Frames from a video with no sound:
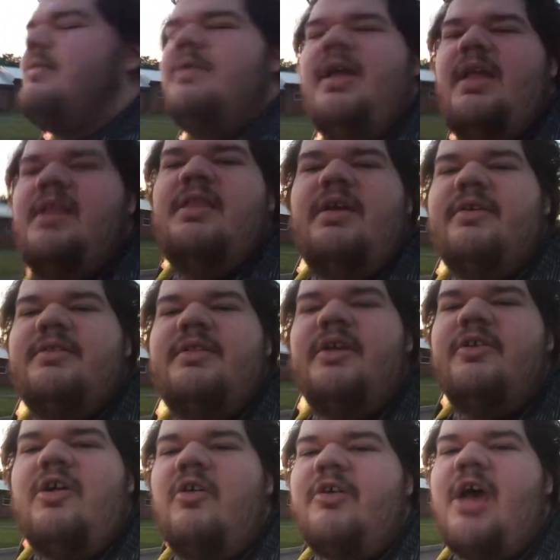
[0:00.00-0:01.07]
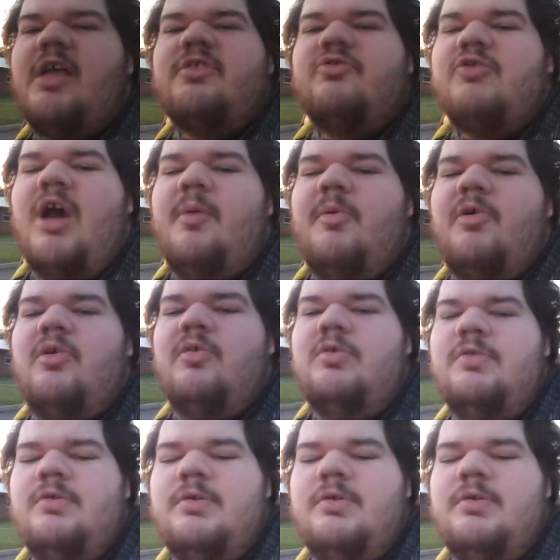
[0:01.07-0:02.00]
They they don't cause trouble.